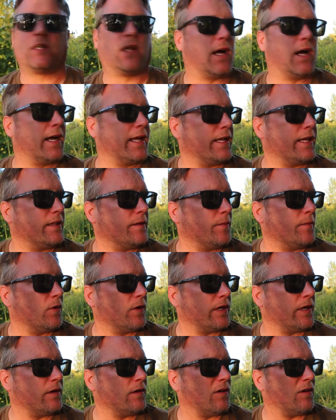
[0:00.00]
light in the
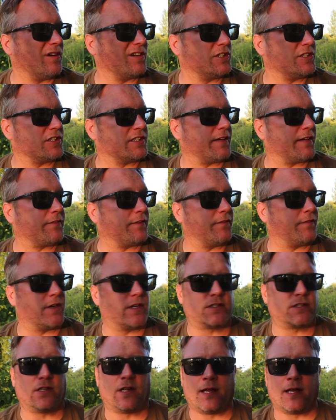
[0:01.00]
morning, or just after
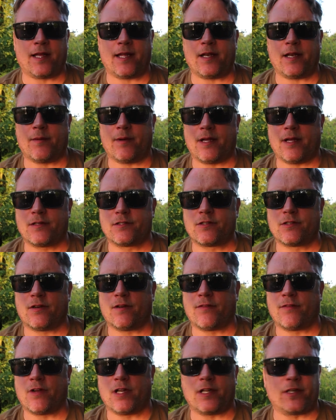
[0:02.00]
first light anyway,
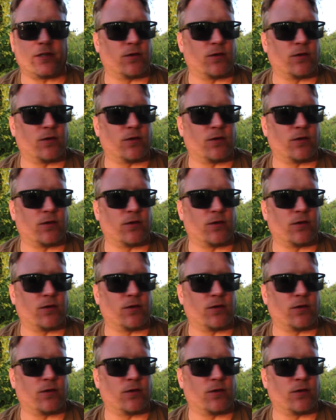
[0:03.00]
sort of early